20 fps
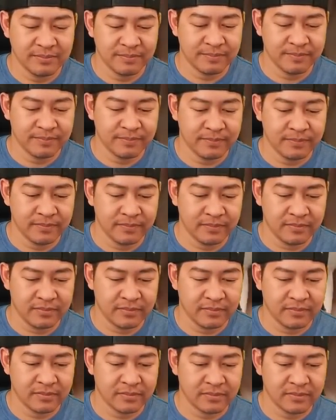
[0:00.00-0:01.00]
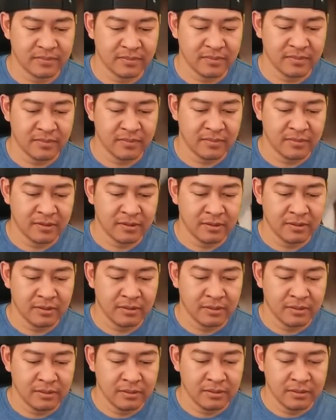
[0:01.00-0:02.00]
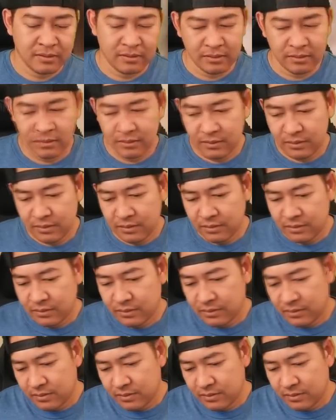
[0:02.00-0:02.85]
[no speech]